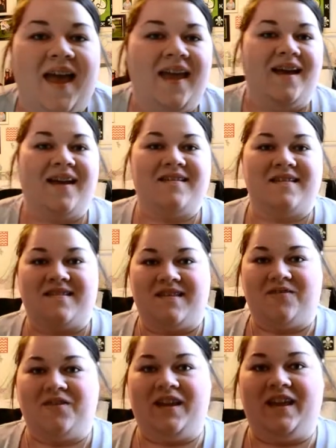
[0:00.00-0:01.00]
Hey guys, it's
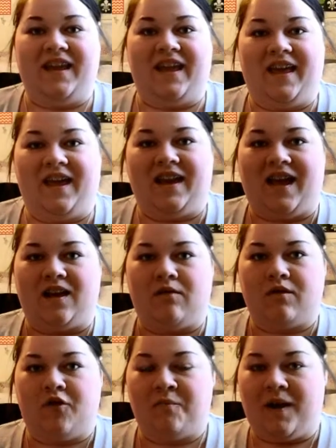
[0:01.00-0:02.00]
Tiffany, and I don't
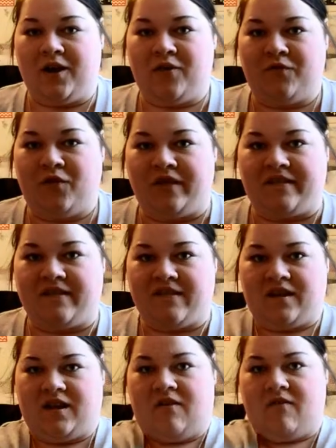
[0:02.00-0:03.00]
know if my autofocus is
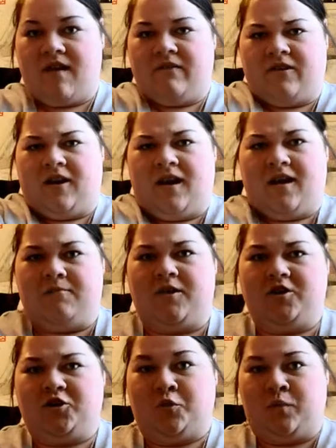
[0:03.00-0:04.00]
going to go off or not. I'm
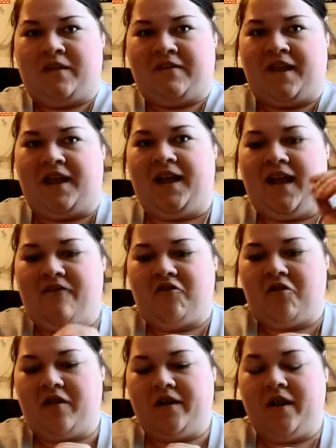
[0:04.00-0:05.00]
not sure what setting I have it
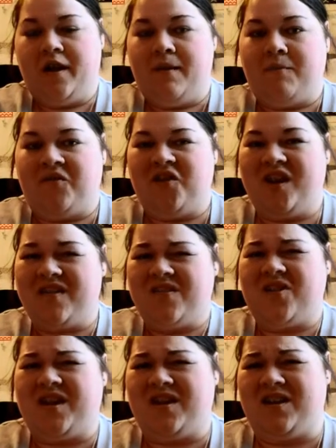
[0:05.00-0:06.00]
on, but if you guys
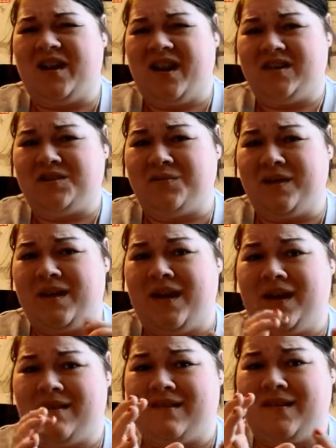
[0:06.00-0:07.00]
start hearing kind of
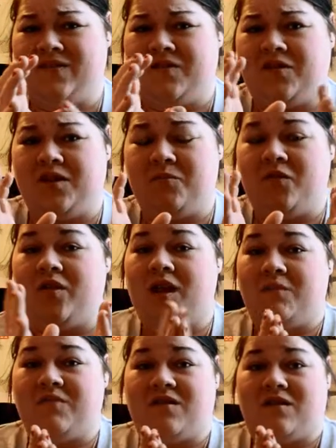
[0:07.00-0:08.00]
squeaking and seeing the screen move a
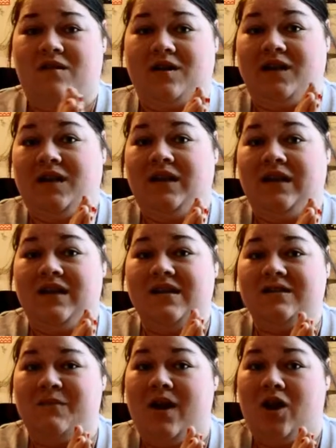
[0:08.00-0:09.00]
lot, I'm sorry.
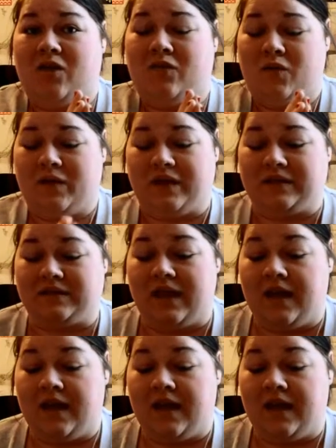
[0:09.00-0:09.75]
It's my autofocus.